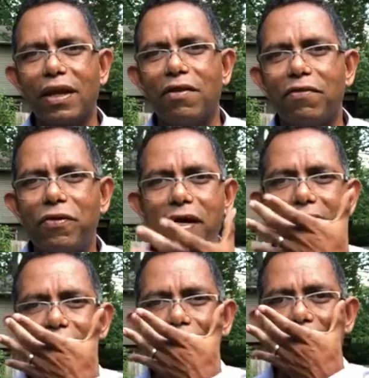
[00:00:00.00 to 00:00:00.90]

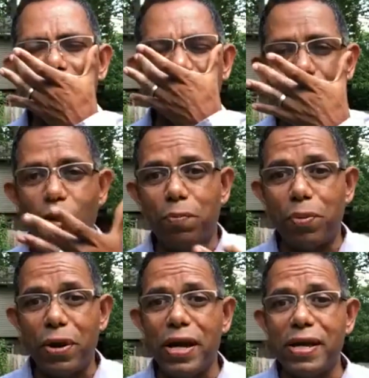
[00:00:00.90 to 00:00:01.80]
Friends, because our
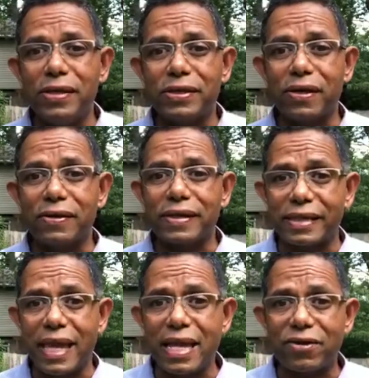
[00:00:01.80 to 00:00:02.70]
prayers are
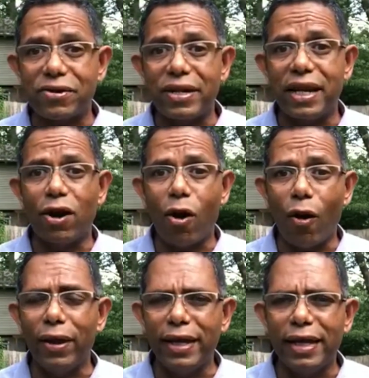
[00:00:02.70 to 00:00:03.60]
sacred and
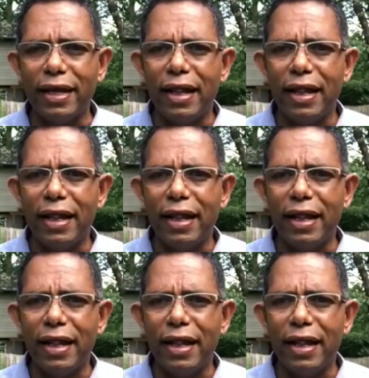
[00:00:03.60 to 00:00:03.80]
holy,